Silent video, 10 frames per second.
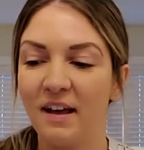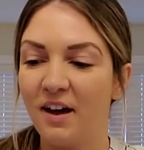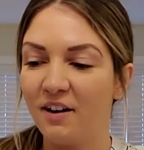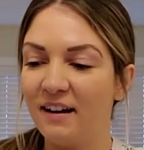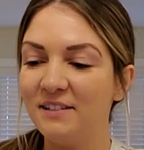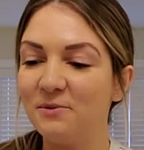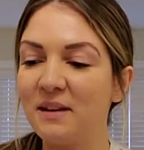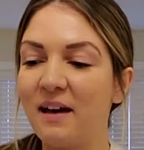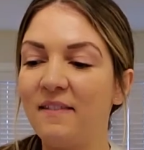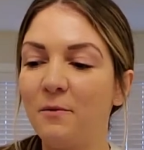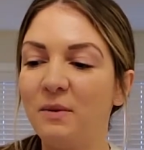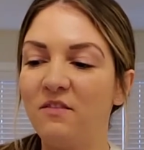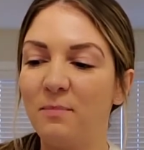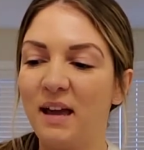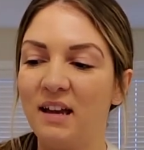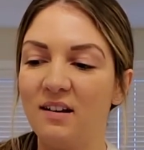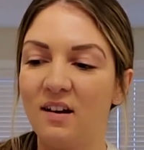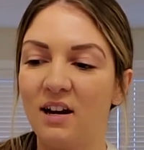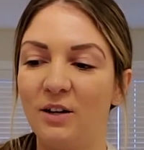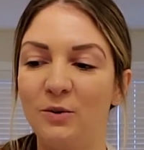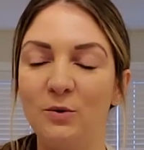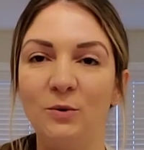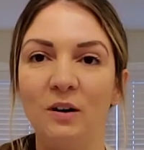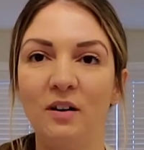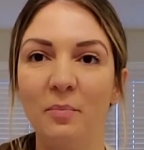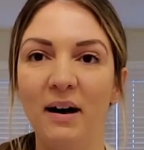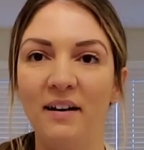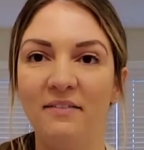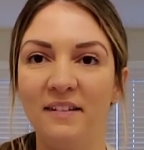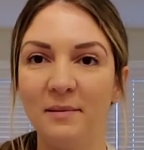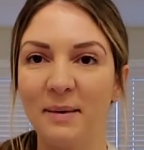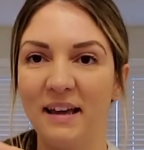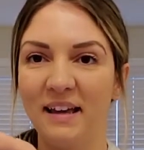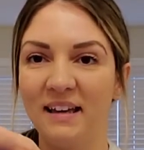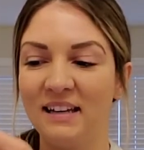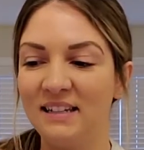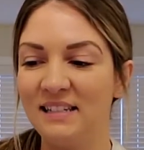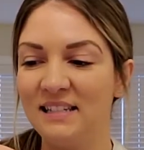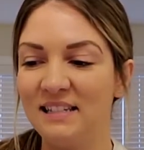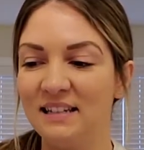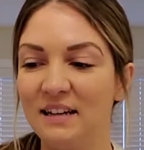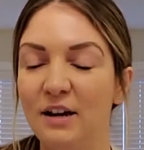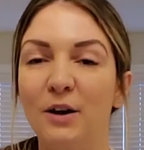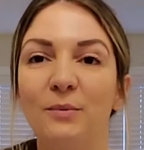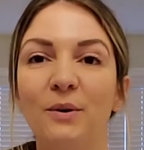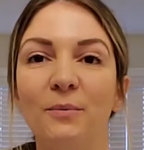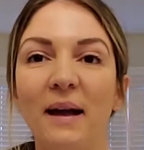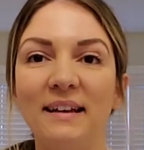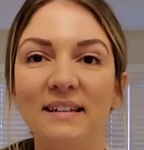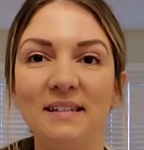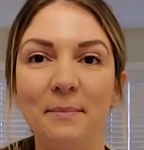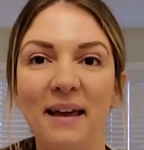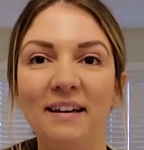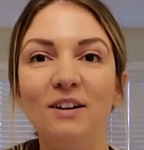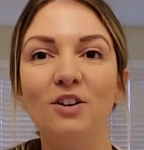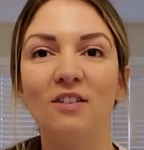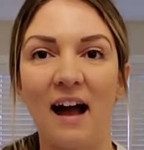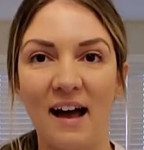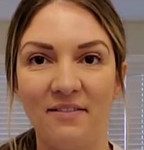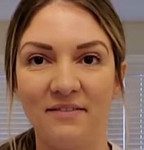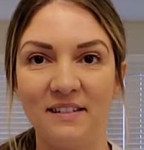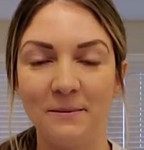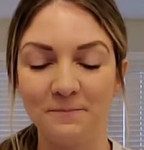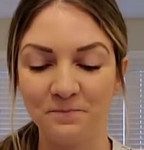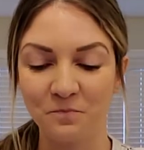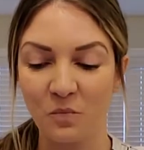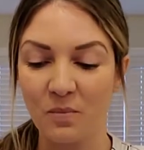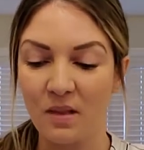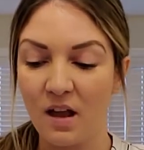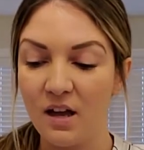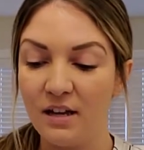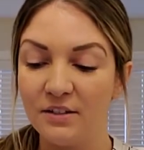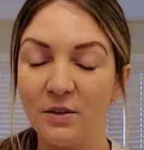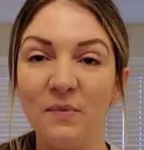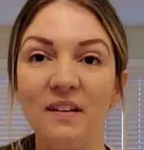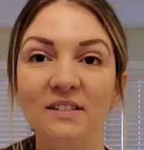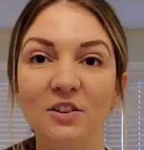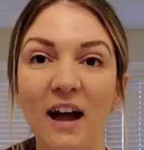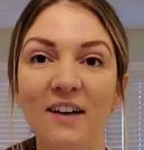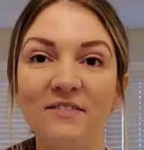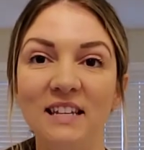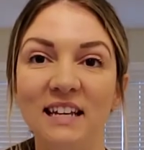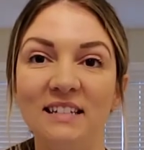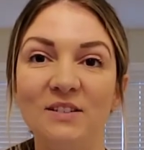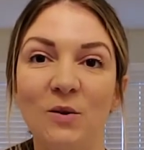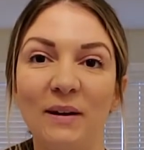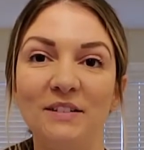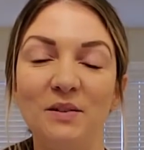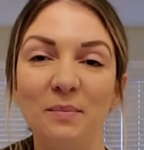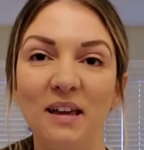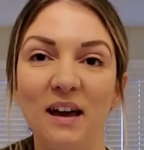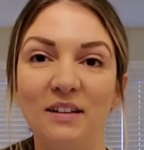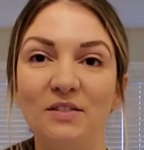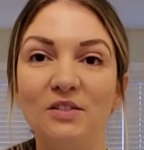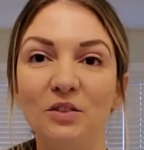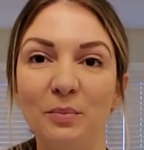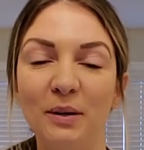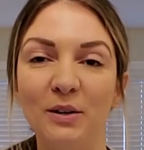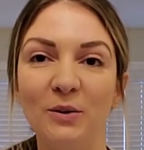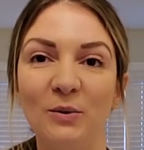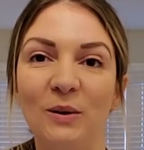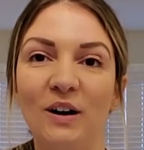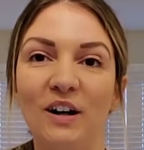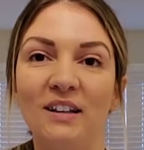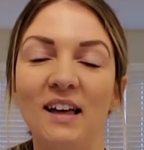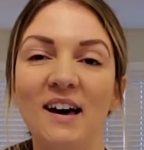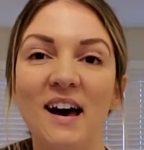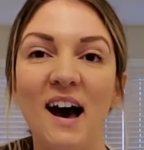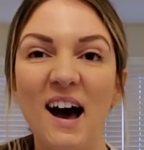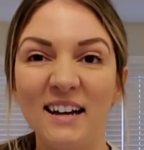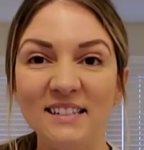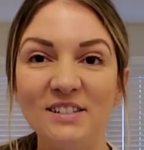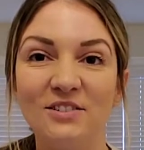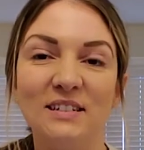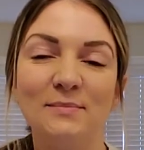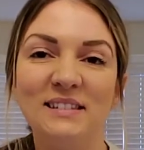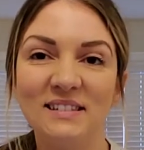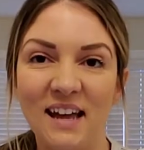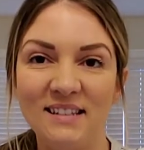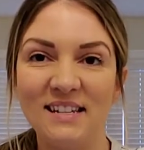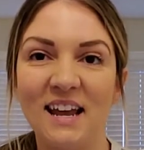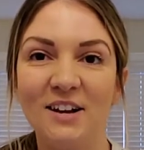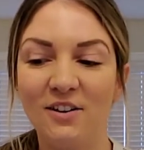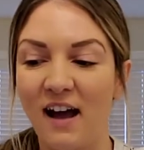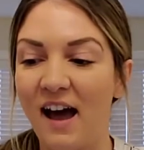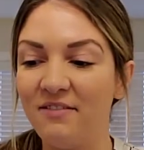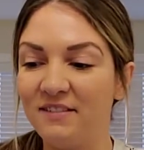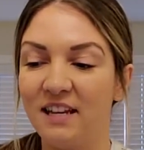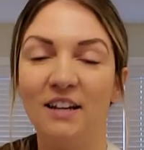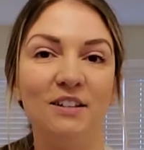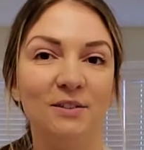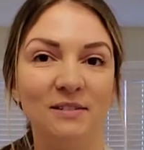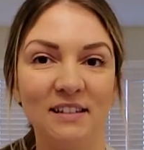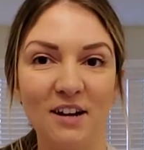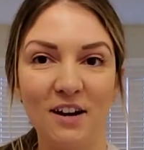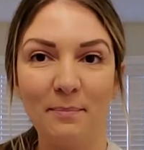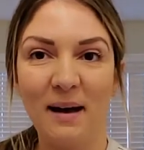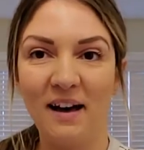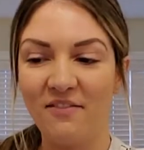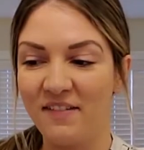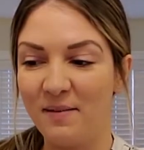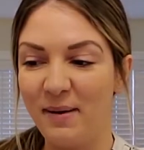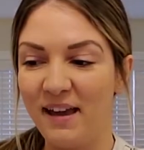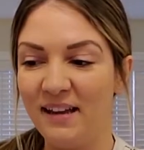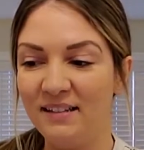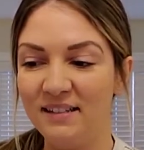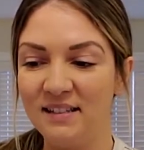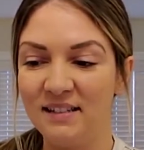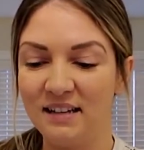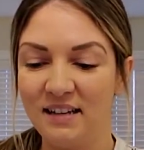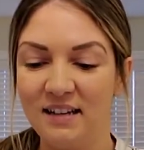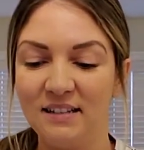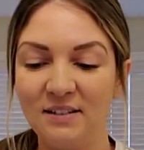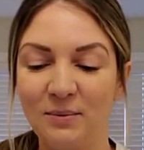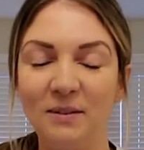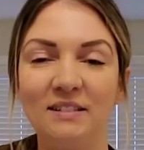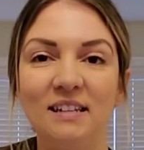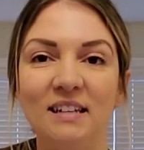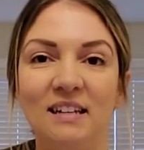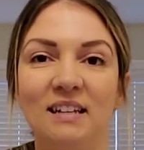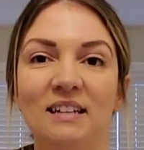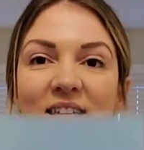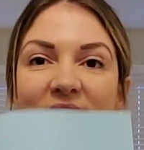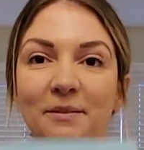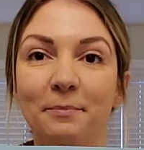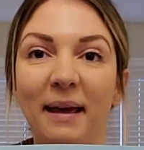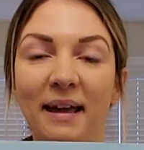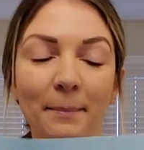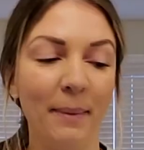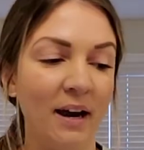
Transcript: All right, so now that we've made our cool puffy paint, we're ready to make a craft. So this craft is going to be a super cool ice cream sundae craft using our puffy paint. So we'll need some paper,